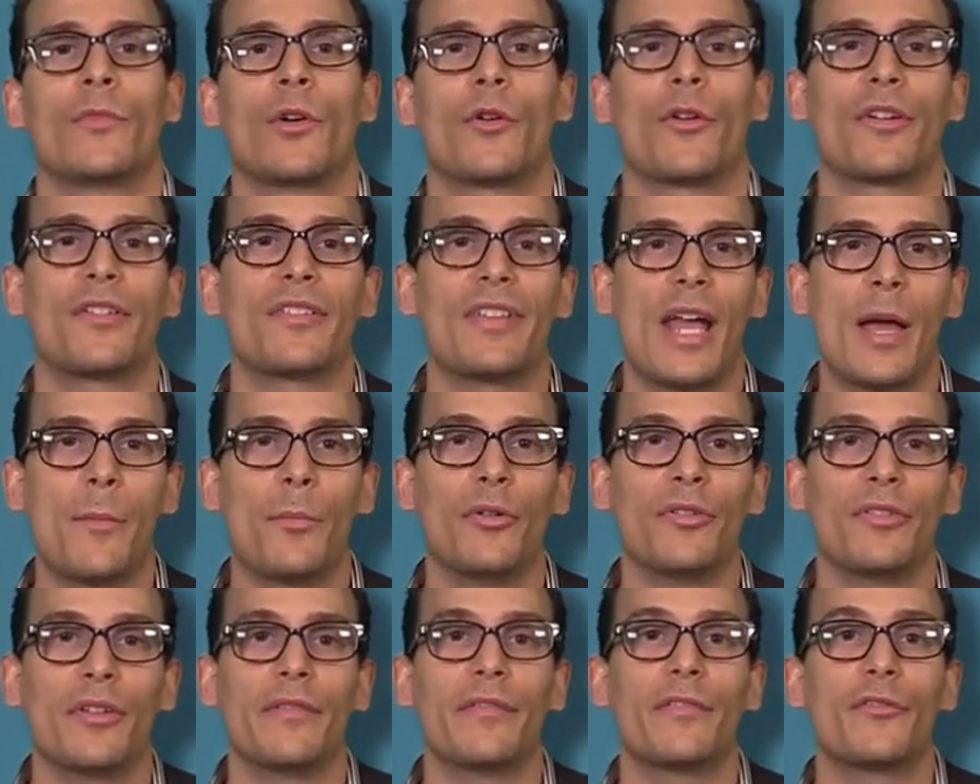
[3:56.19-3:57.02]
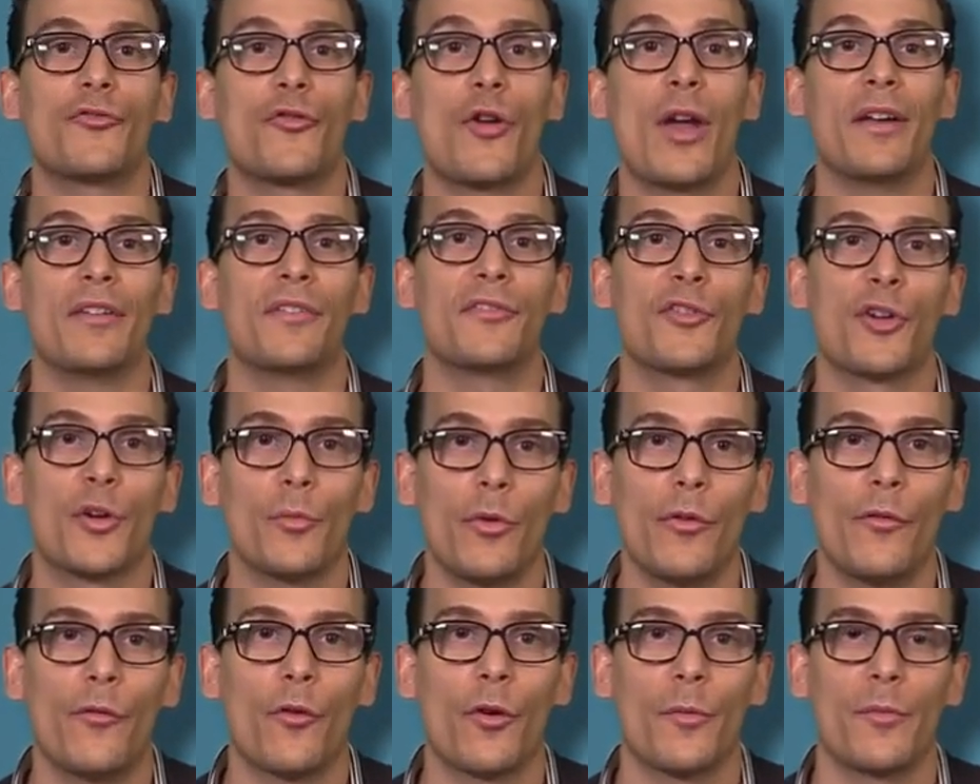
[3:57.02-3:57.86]
are examples of
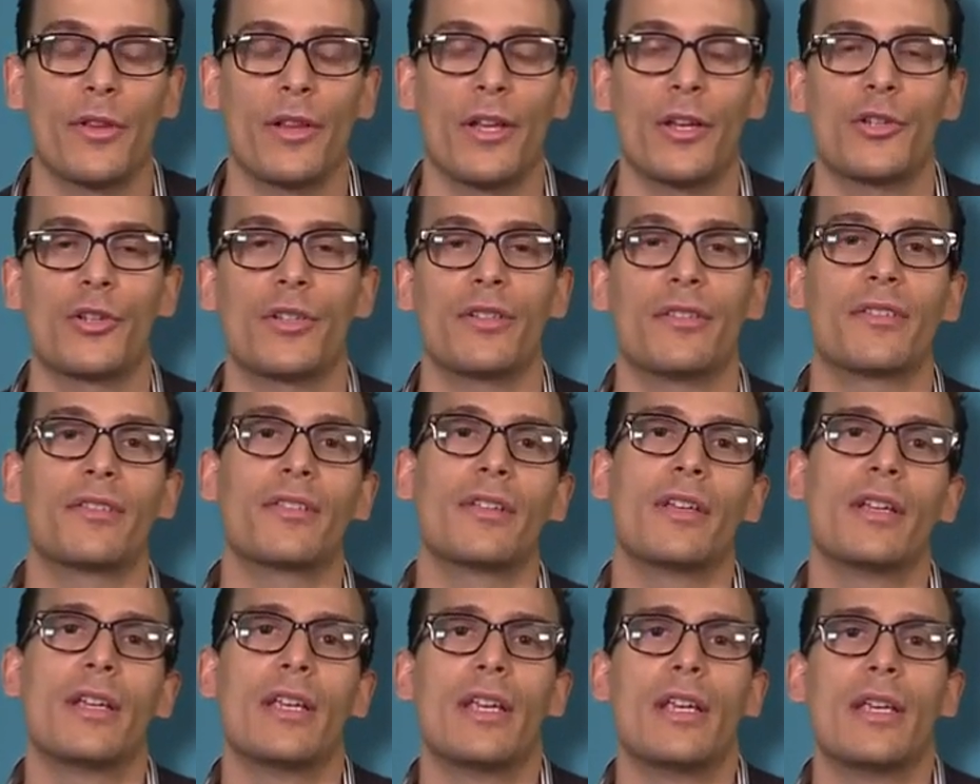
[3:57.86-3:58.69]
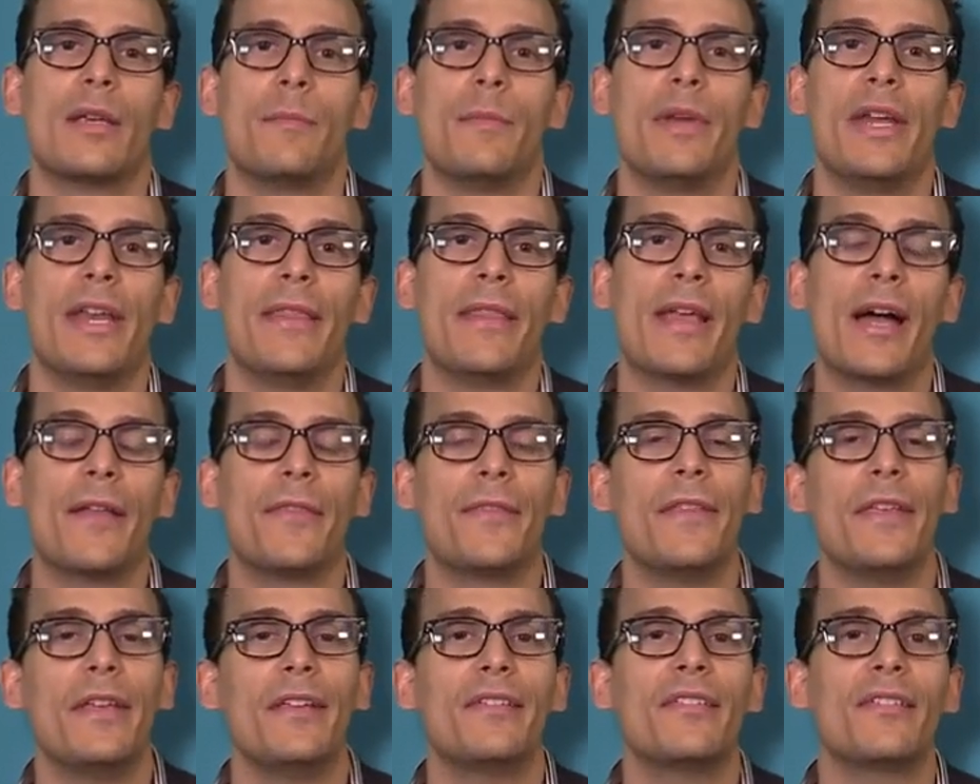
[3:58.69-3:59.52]
transdermal formulations, meaning
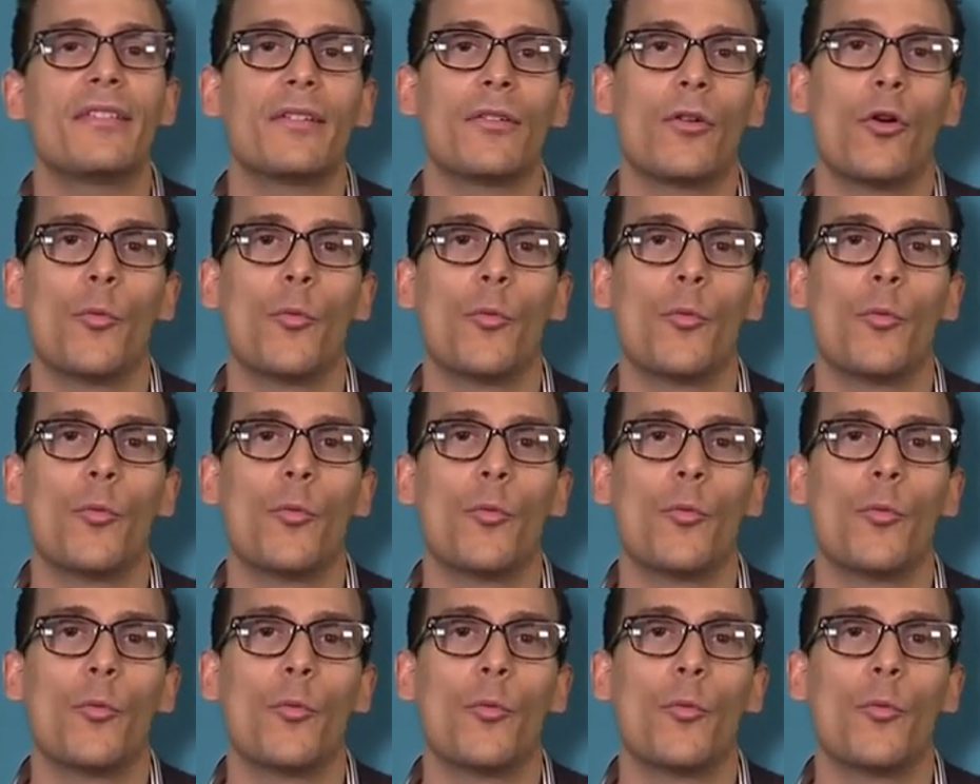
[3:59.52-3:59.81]
that these